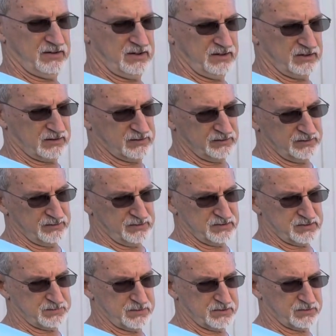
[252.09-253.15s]
and the
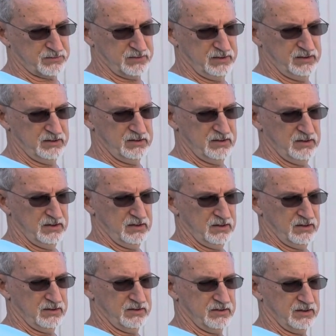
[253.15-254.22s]
clearance between
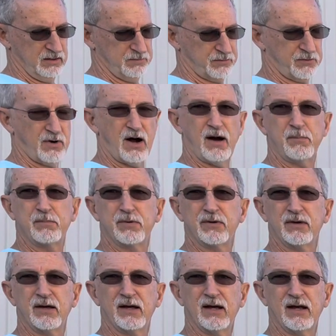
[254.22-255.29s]
the prop
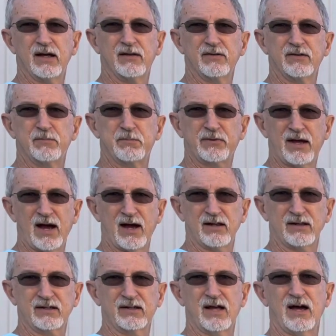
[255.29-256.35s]
and the
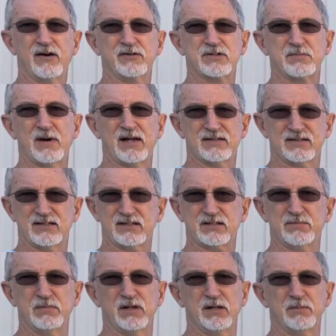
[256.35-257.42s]
cowling now is about
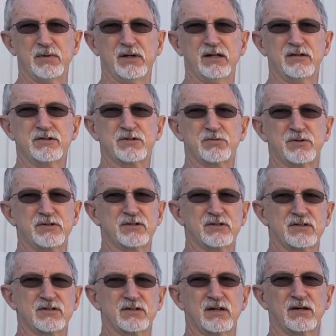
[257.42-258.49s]
6 millimeters, which
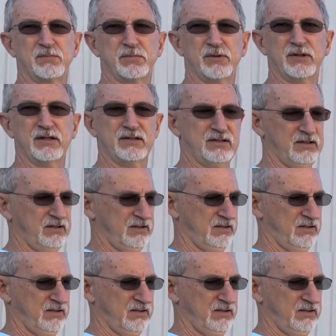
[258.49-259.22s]
is plenty.